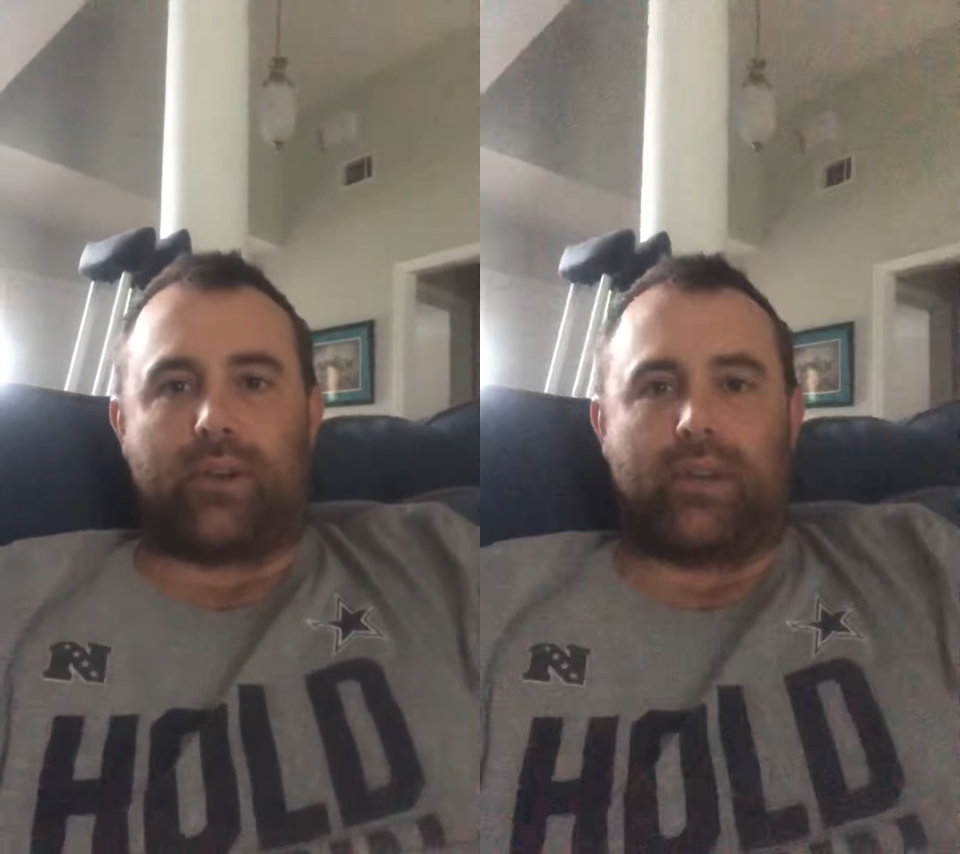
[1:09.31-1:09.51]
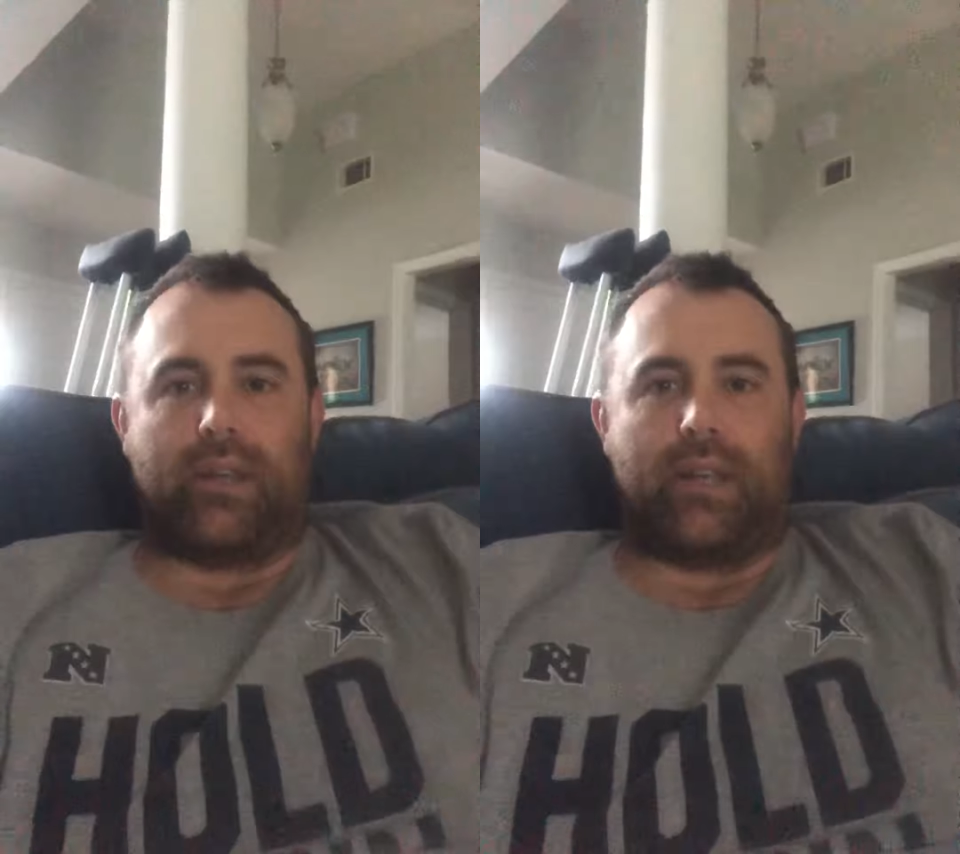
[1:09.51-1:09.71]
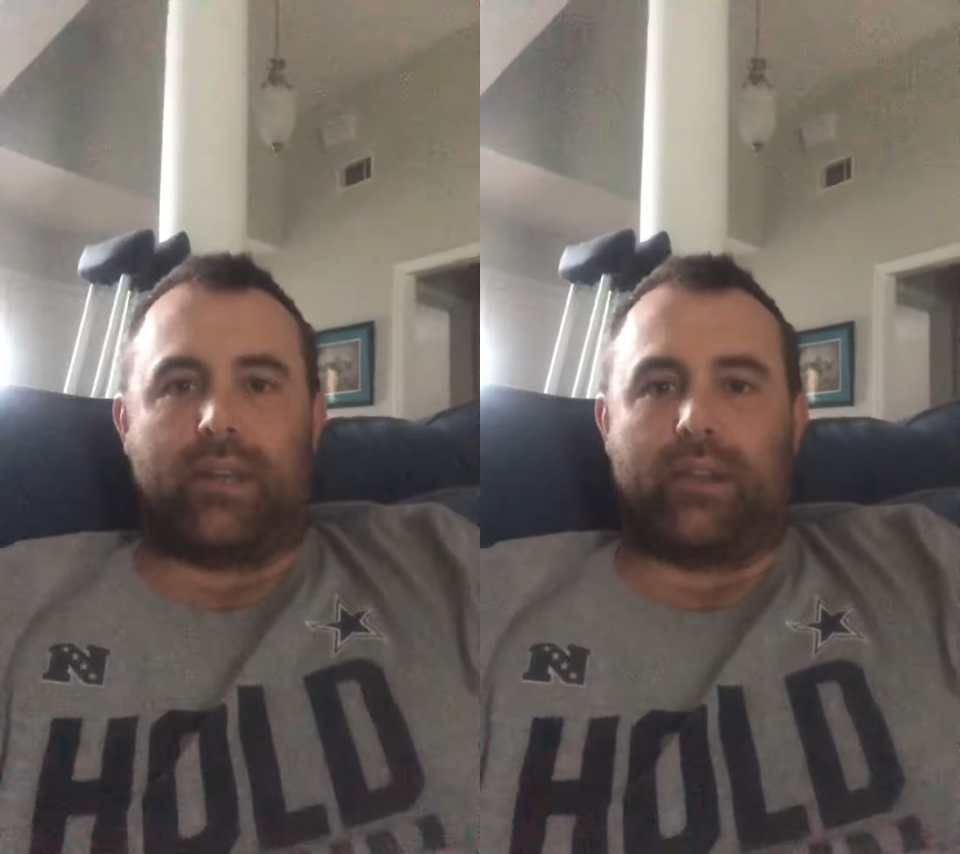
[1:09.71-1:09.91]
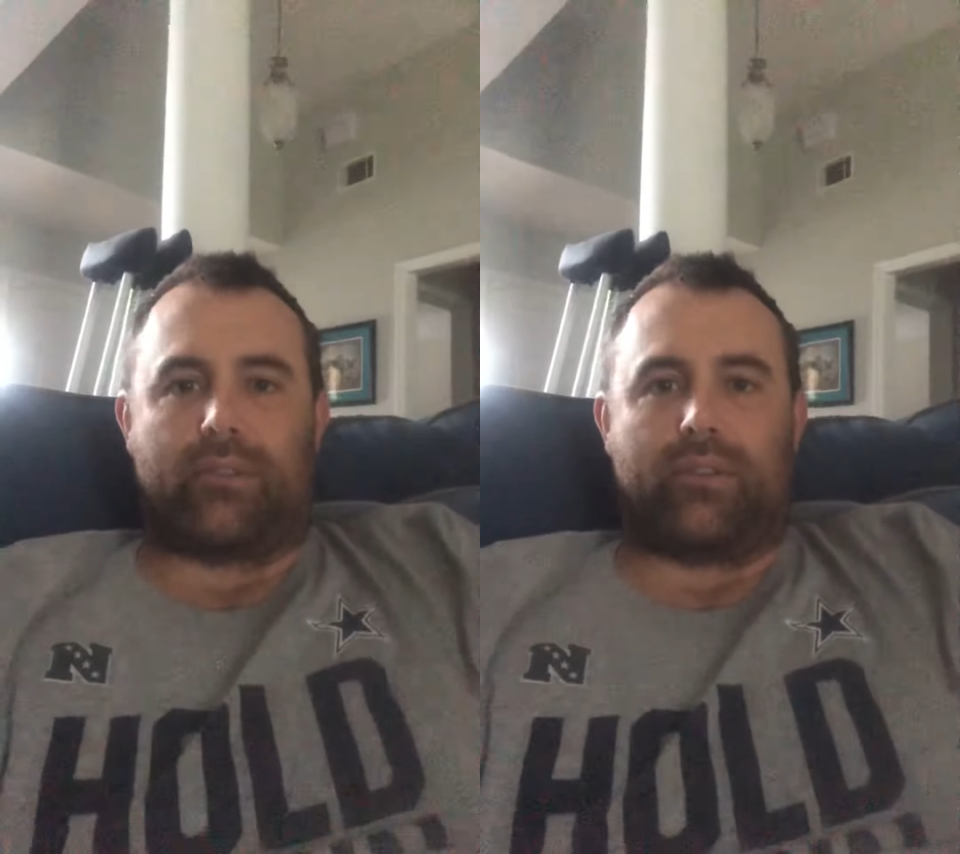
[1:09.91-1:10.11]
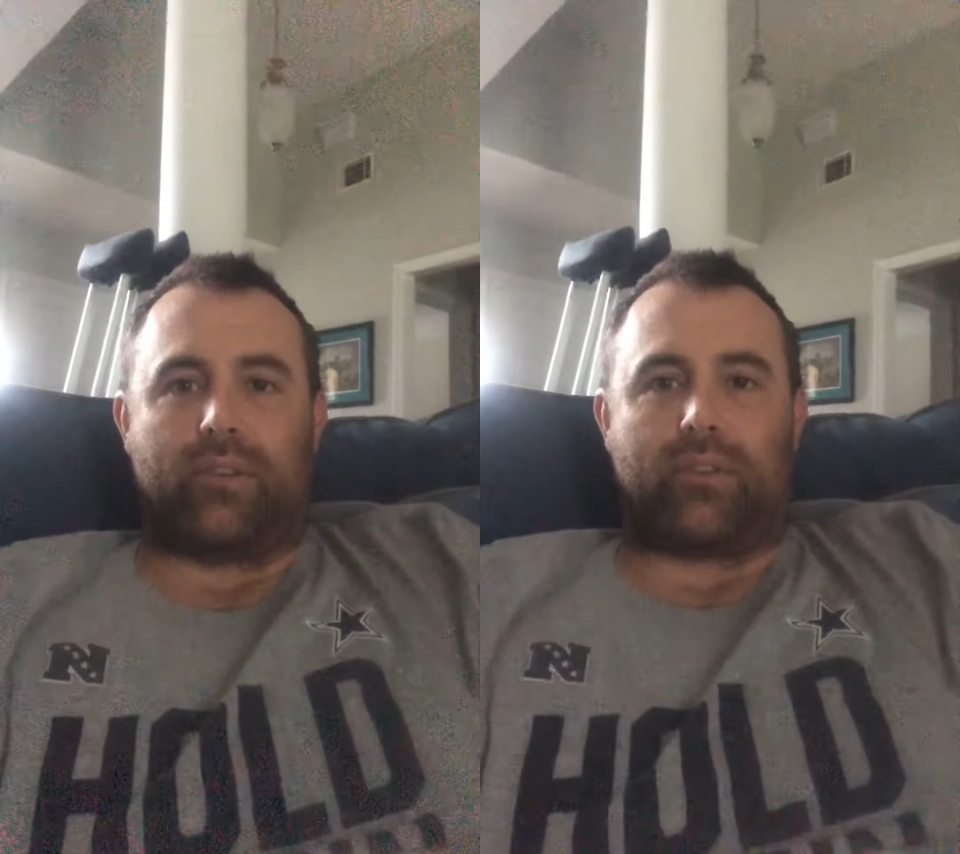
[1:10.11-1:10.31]
and it
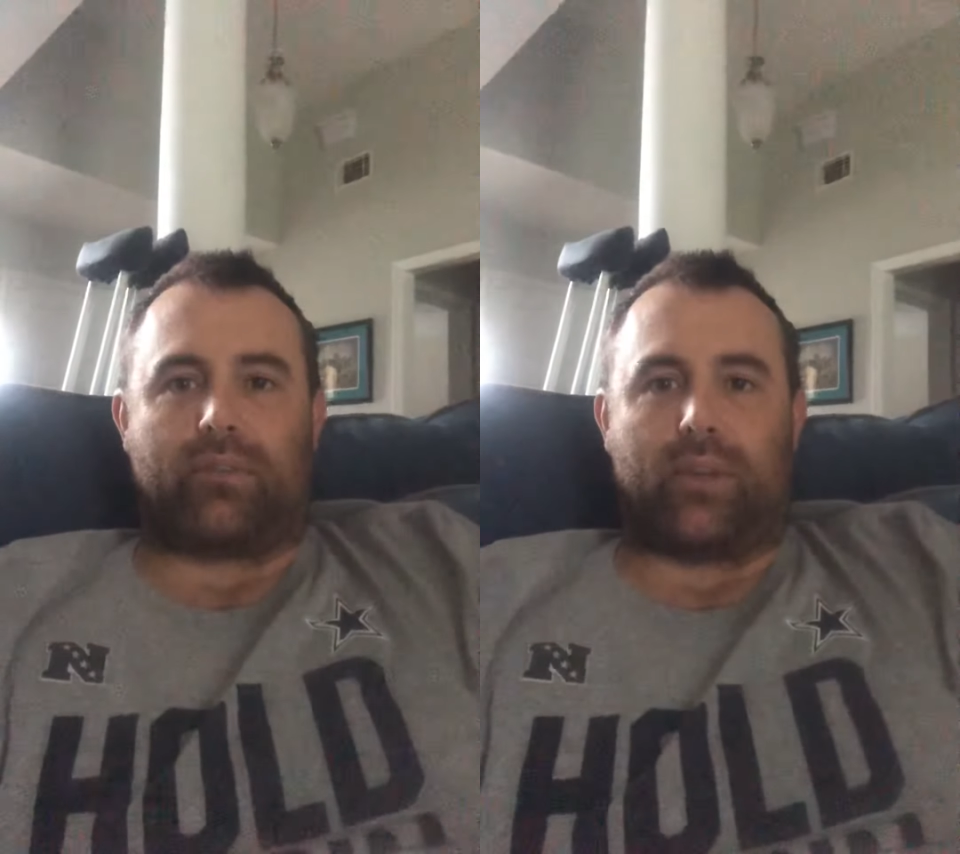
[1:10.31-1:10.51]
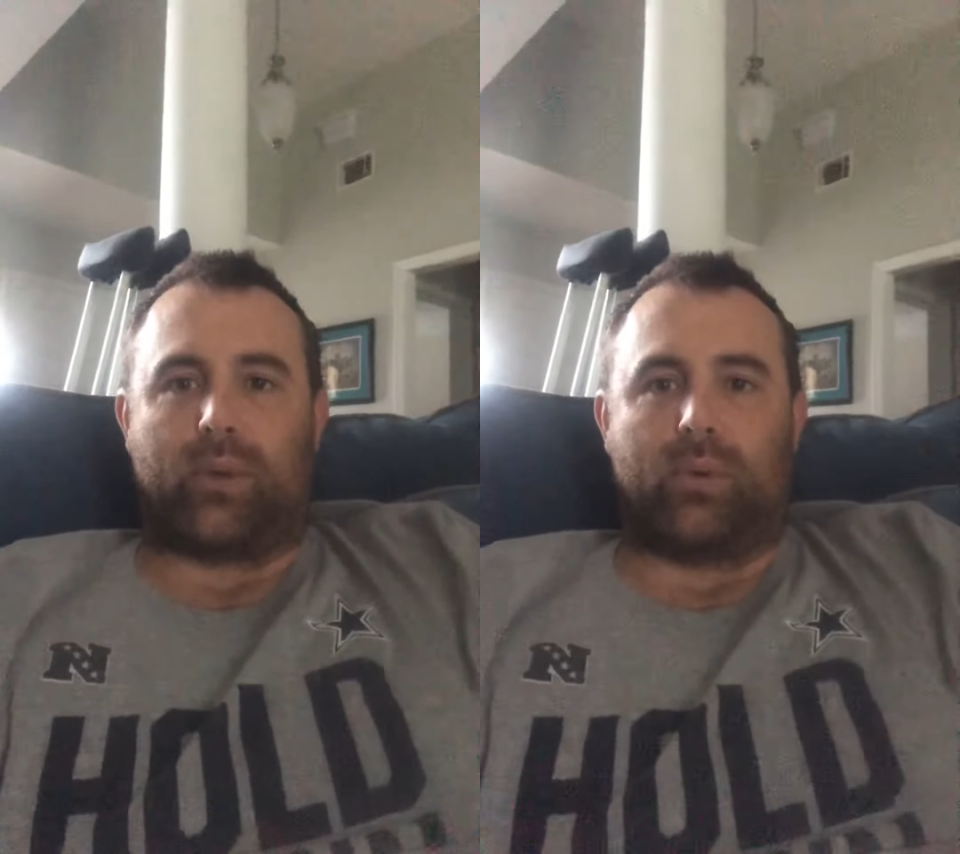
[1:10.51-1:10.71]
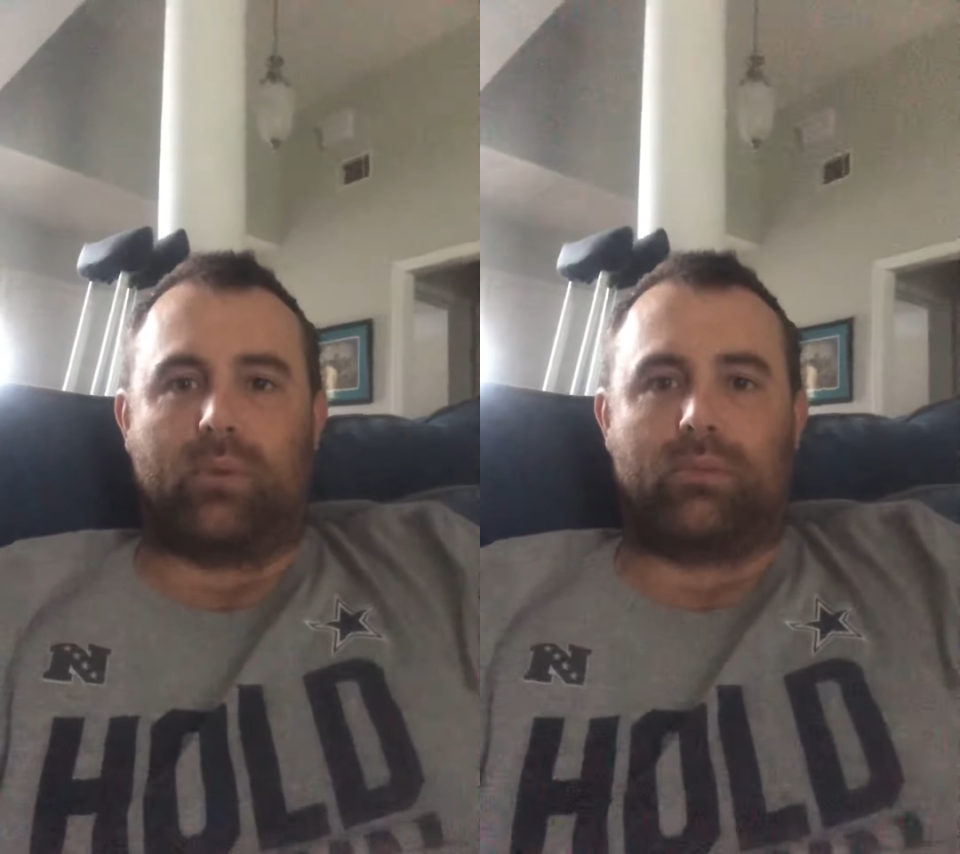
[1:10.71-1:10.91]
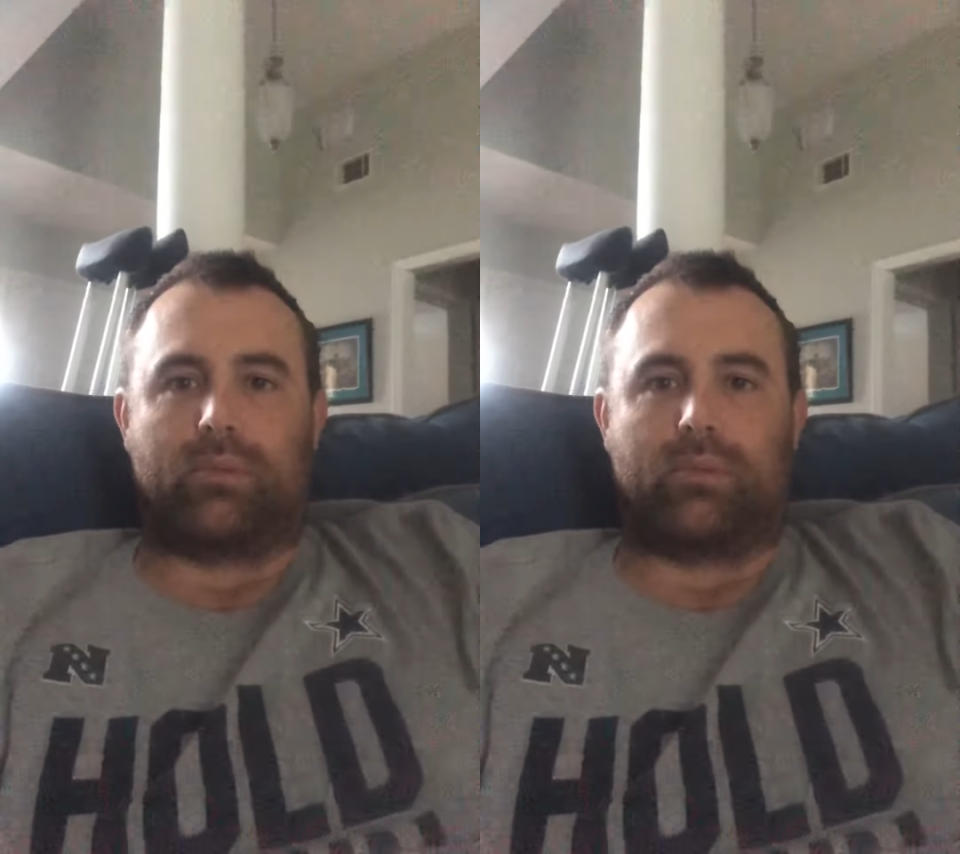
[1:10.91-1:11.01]
doesn't just flow